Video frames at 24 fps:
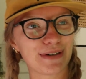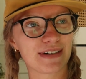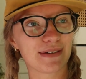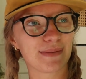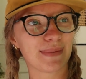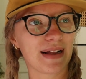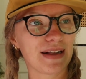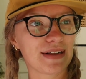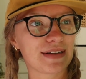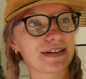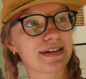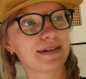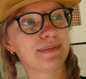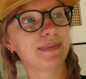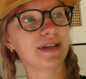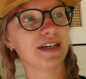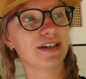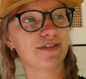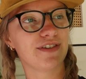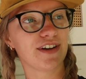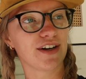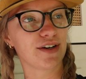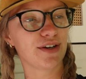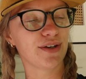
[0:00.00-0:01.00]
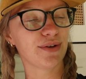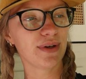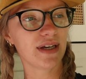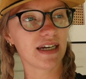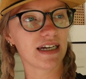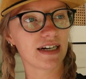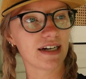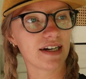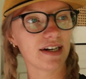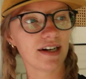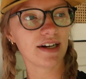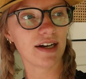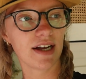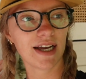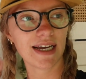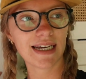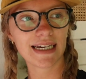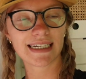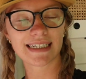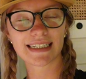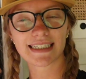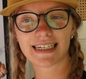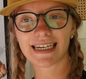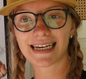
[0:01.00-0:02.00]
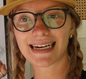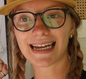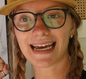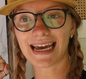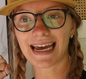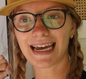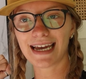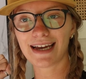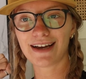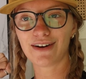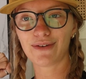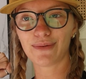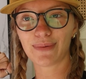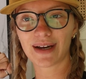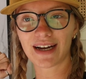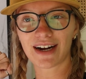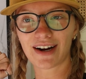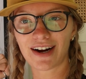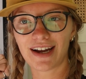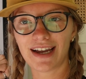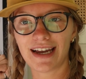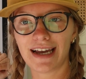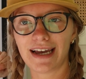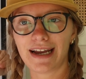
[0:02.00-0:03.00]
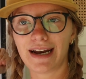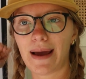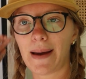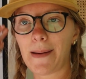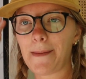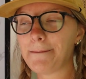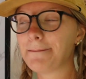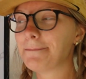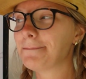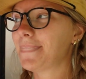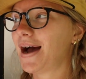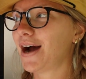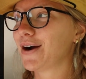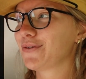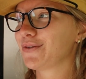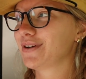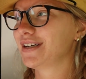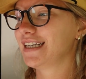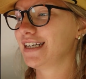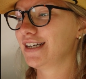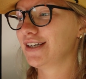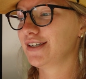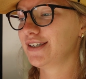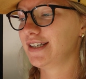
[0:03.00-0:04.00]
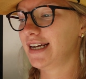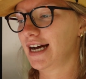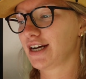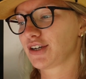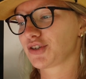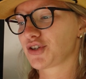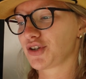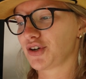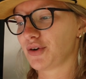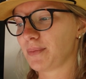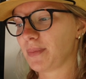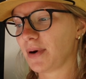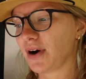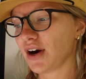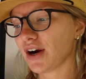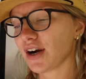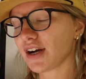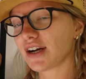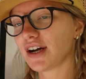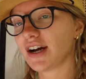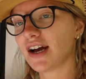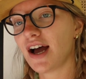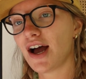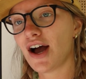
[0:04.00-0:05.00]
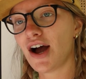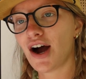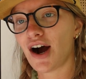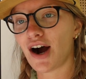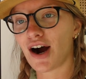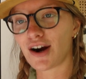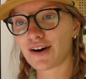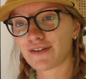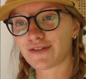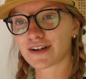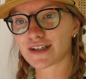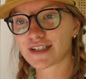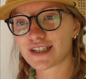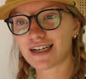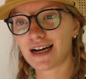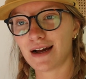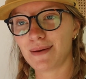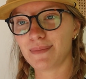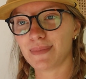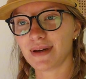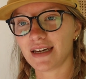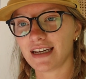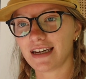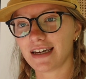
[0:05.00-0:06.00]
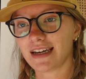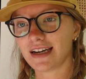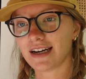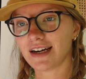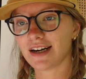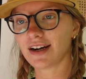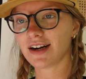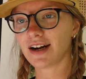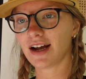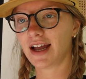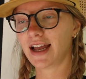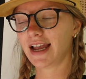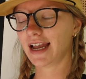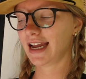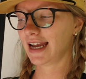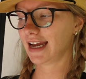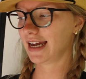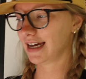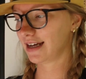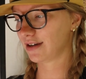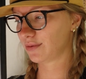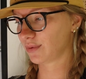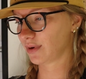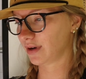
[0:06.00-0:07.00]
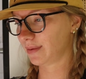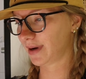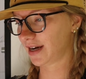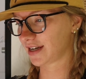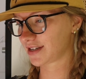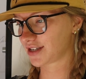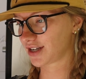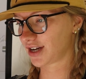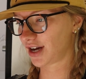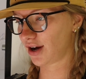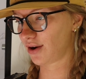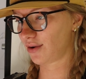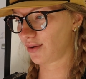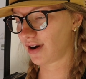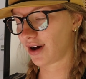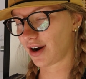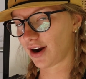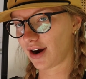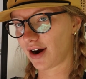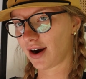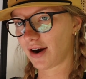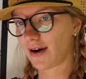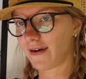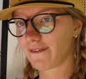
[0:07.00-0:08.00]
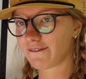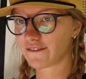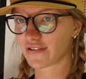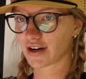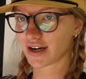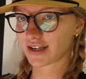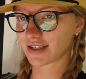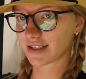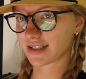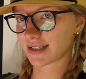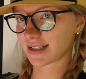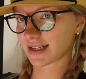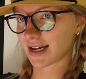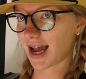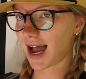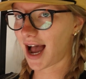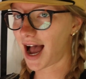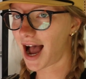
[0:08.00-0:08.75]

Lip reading: or welcome if you're new here. Today we are in Mount Rainier National Park, our first time being here, and we're about to go on our first